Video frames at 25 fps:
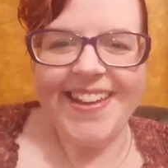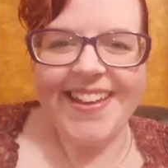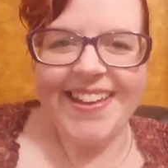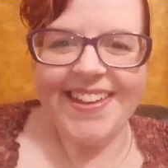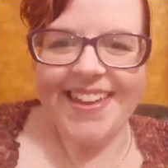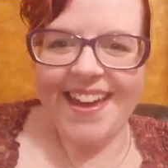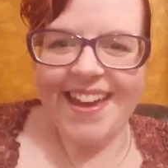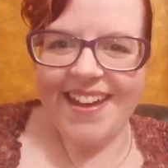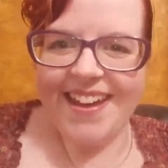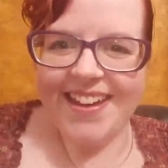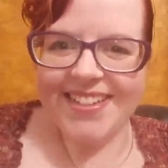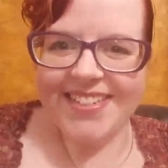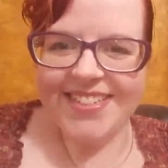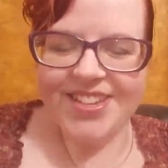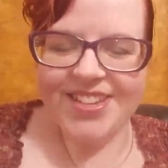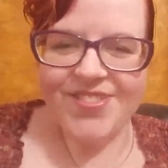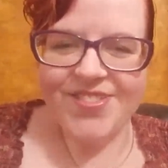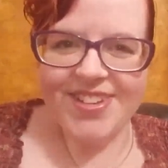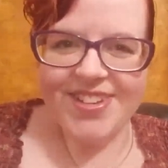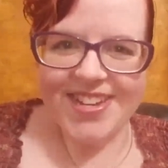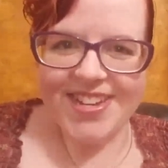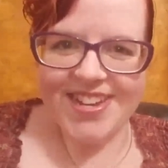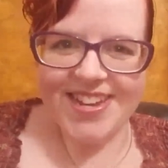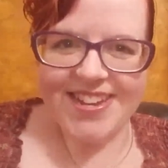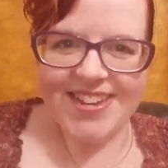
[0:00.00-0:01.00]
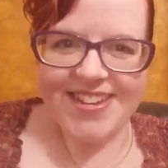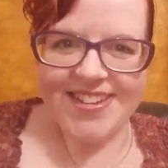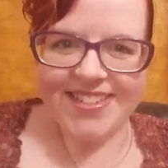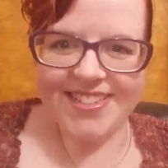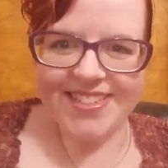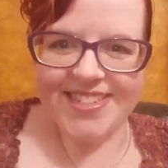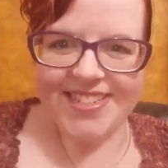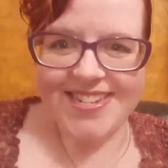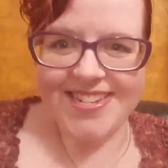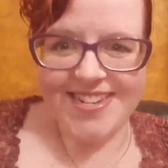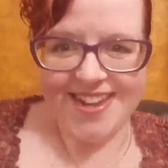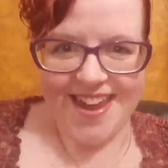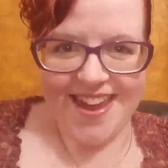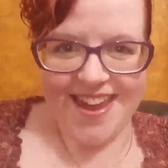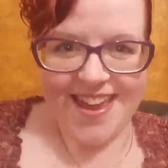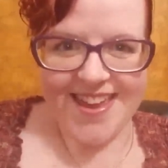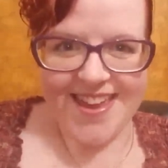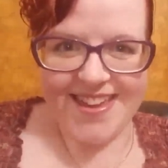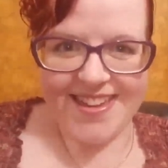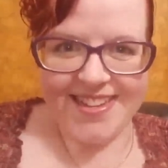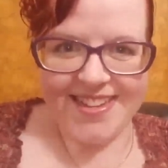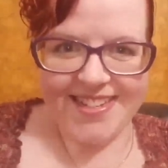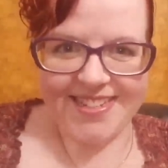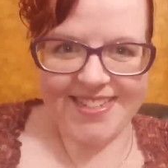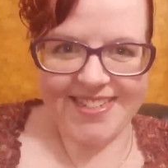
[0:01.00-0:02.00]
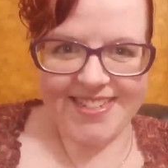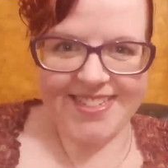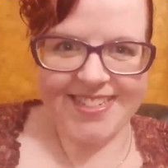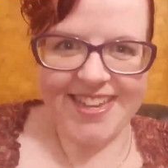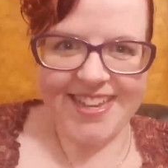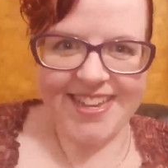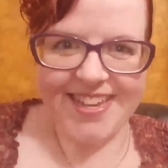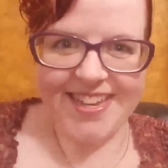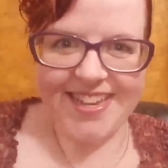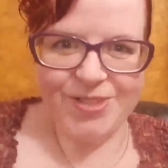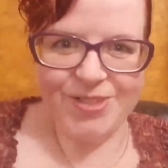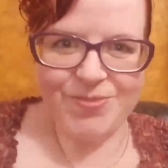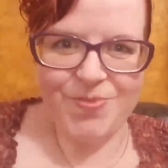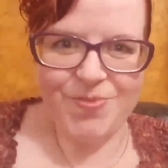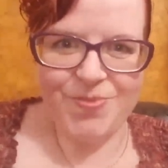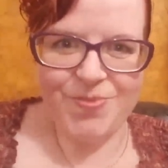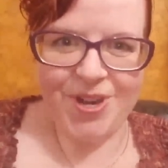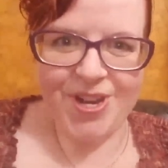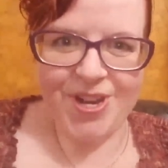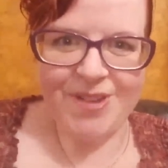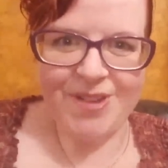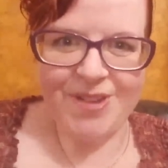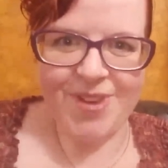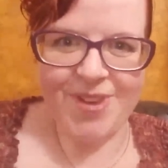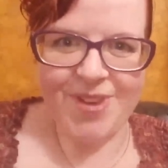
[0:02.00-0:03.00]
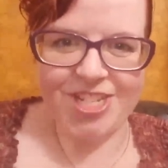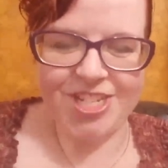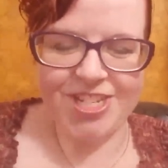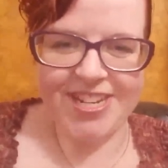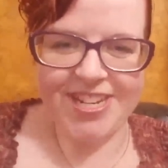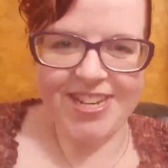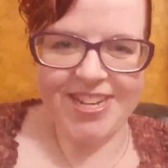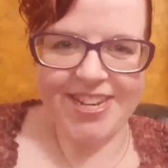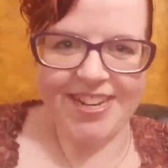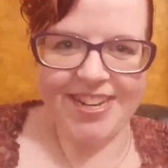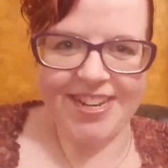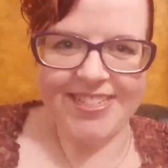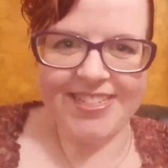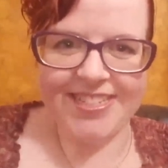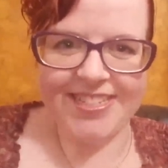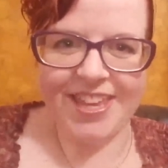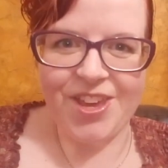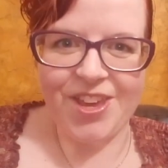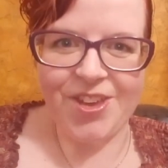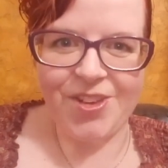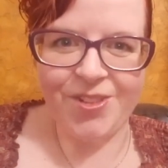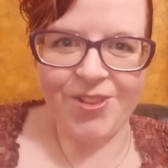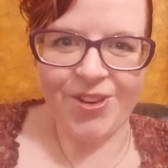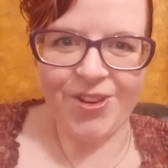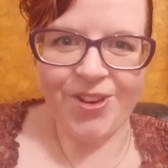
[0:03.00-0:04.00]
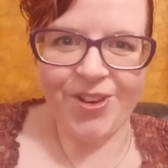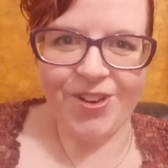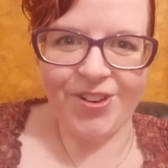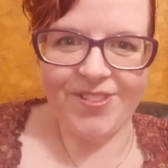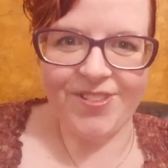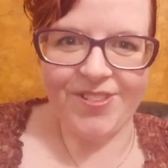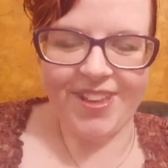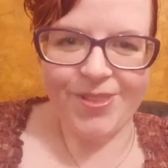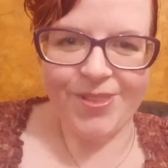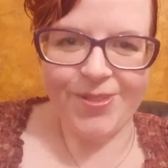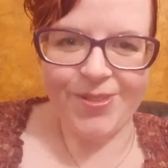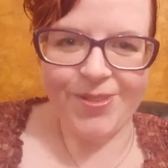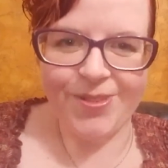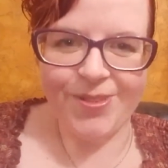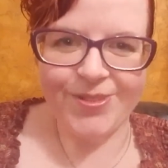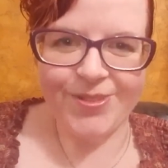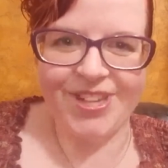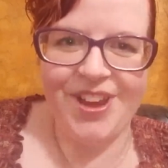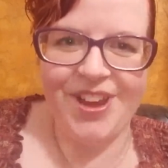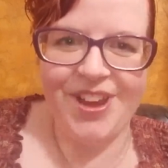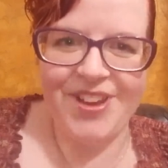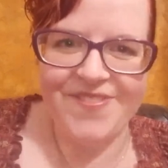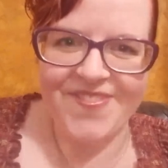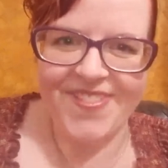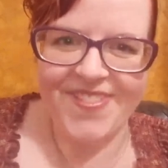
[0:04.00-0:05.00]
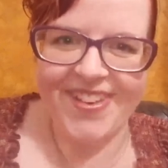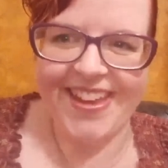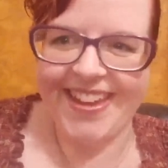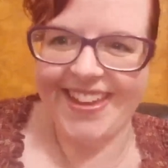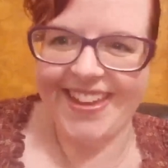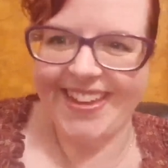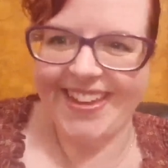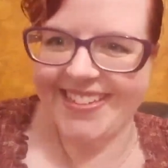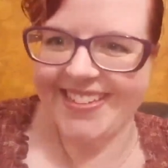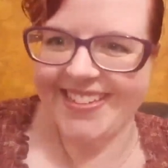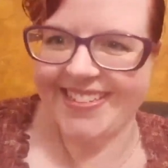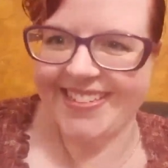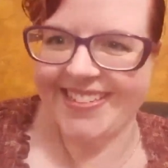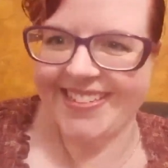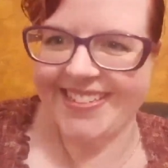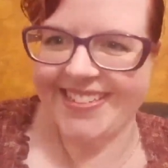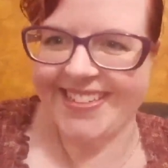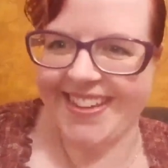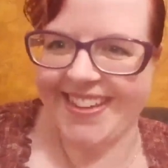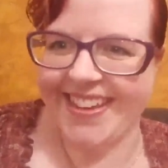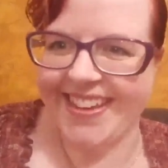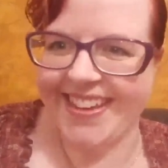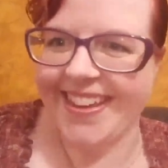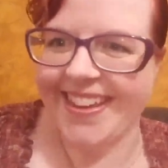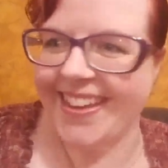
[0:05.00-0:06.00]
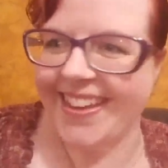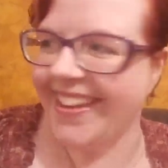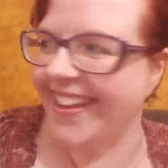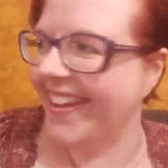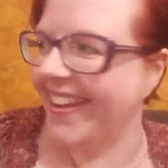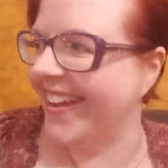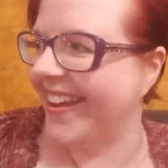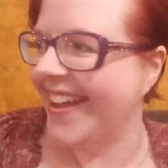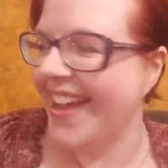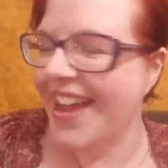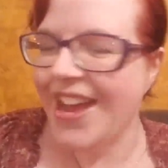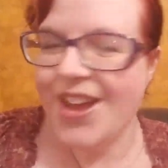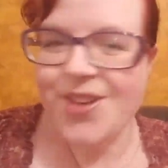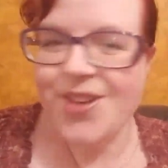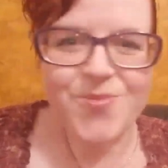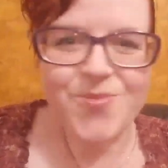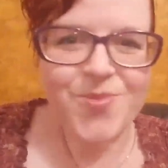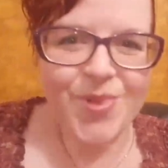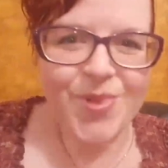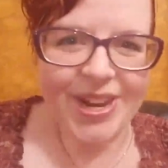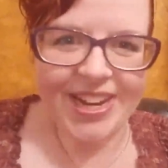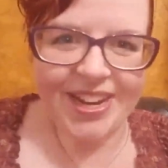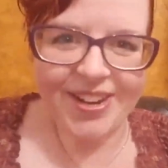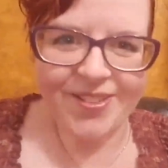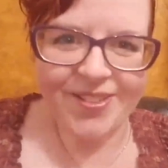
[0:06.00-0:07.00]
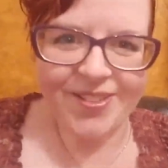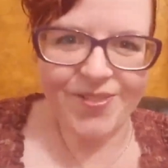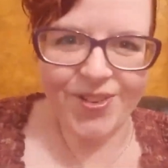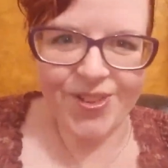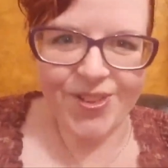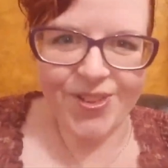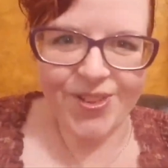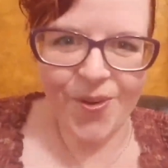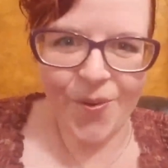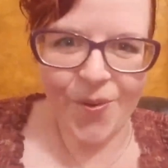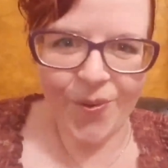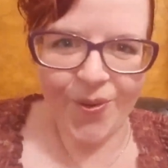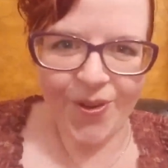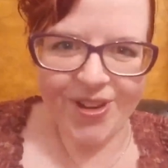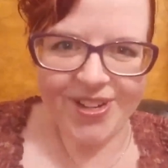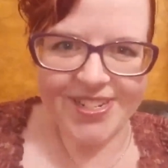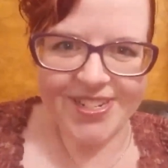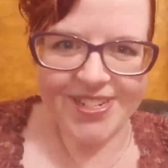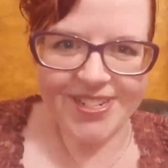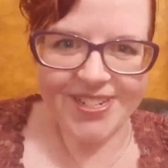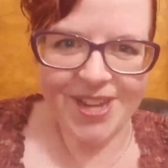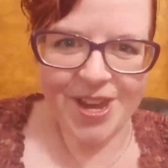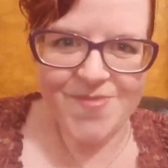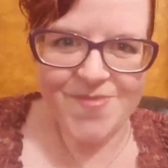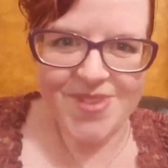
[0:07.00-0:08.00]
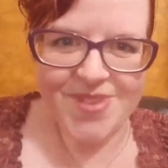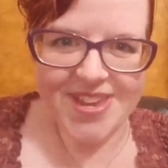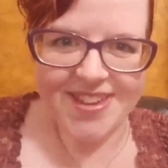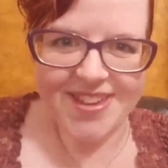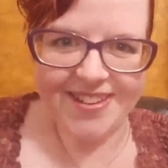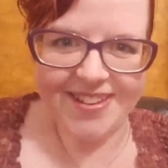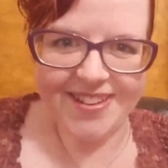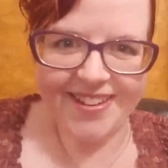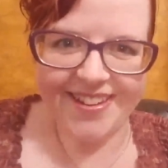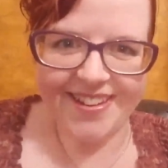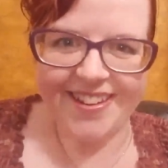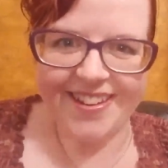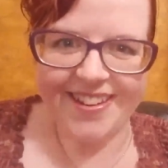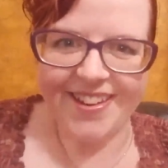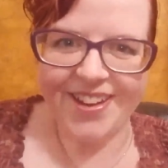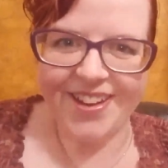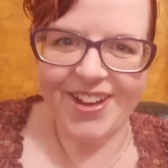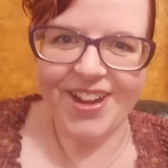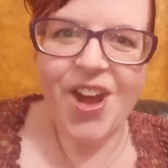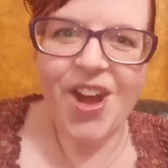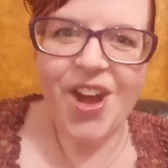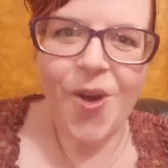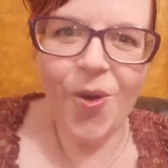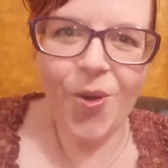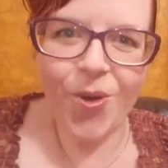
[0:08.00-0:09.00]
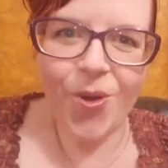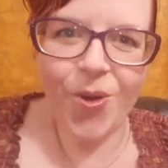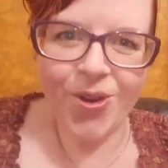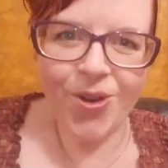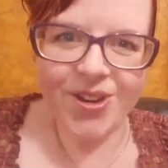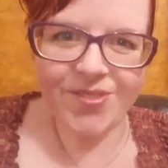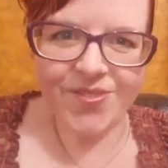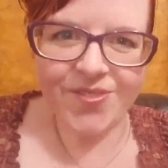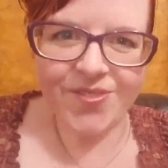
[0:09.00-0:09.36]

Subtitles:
Yeah, 7 days to diet. That's pretty much it. It's killer, like those zombies. I'm waiting for the horde to come in. Horde of